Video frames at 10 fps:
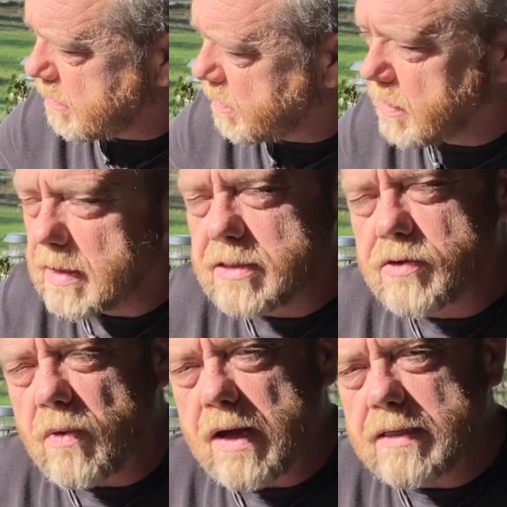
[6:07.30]
do it at least
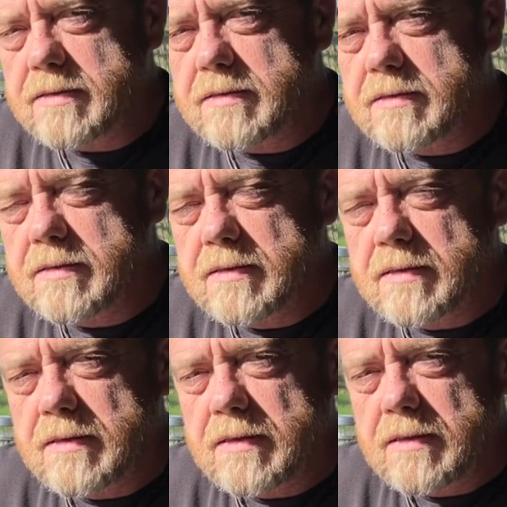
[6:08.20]
twice.
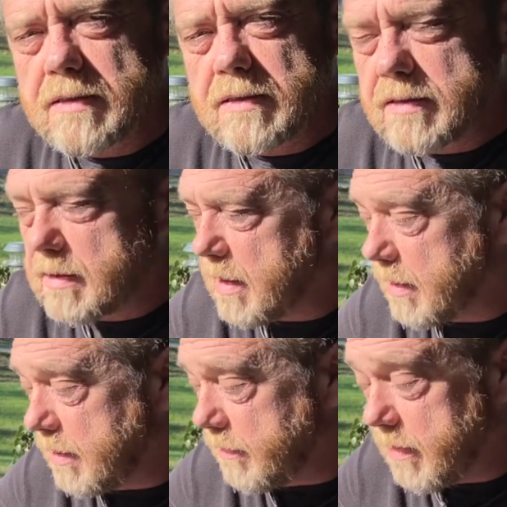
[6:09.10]
I
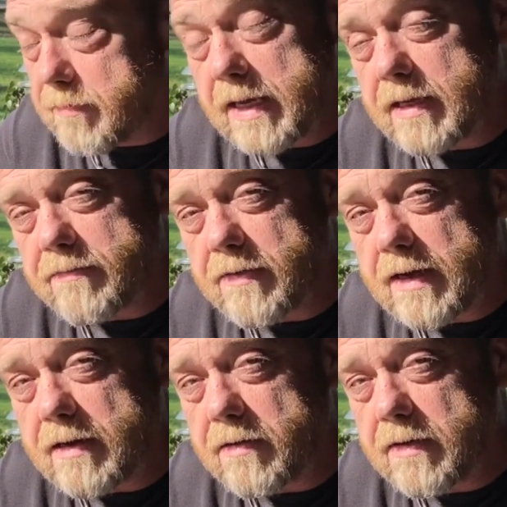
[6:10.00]
can hear that bacon
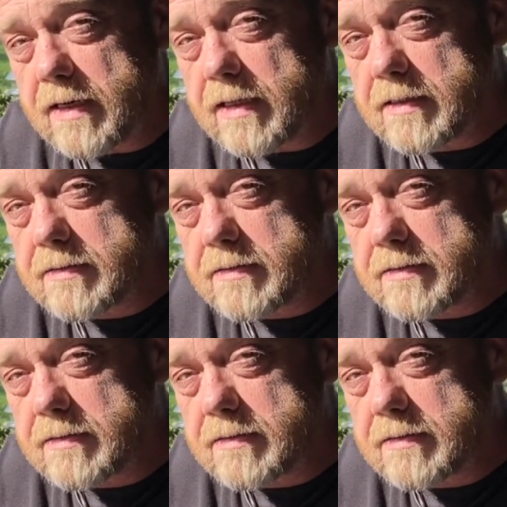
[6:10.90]
frying already.